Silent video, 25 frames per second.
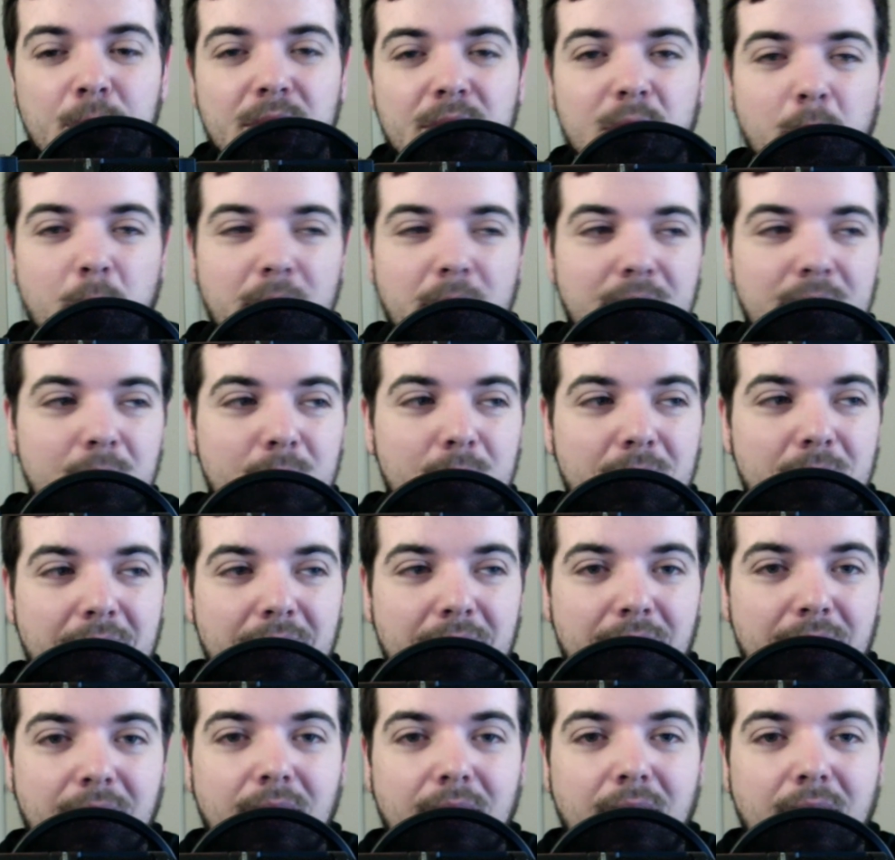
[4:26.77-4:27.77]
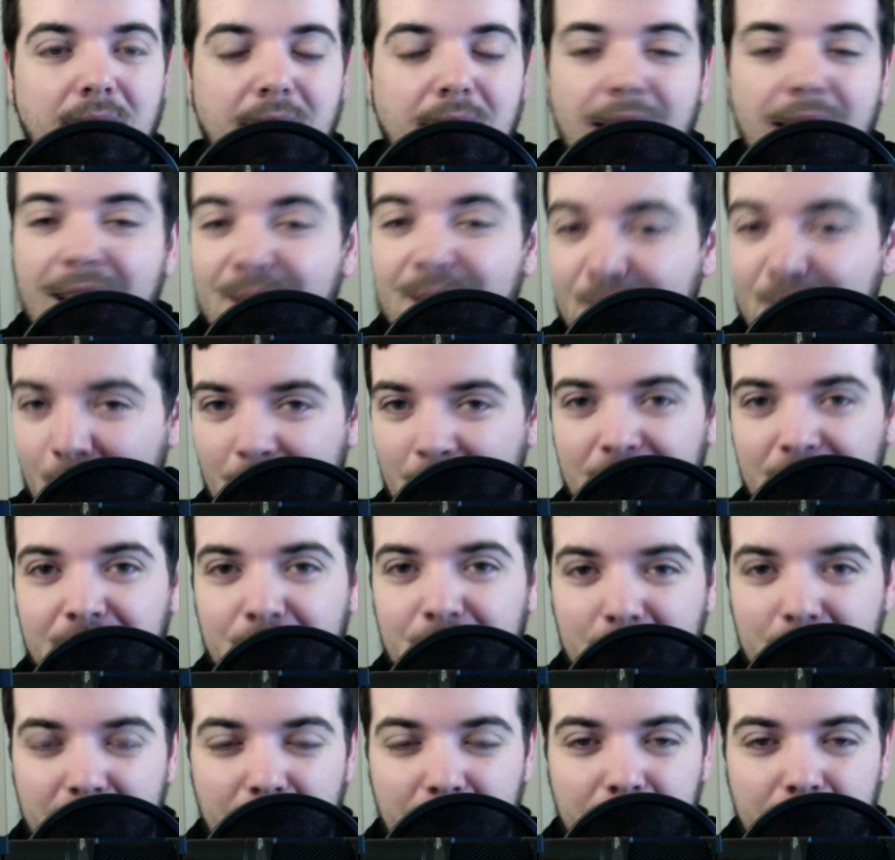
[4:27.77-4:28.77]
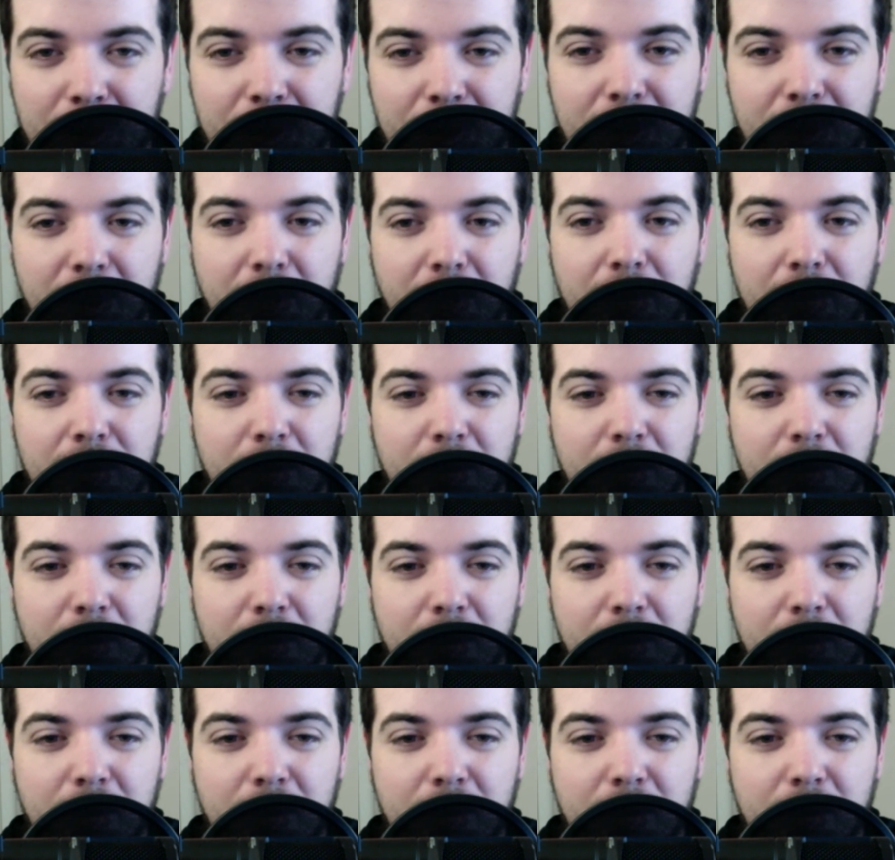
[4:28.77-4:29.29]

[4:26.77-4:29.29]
is going to take as long as you give yourself.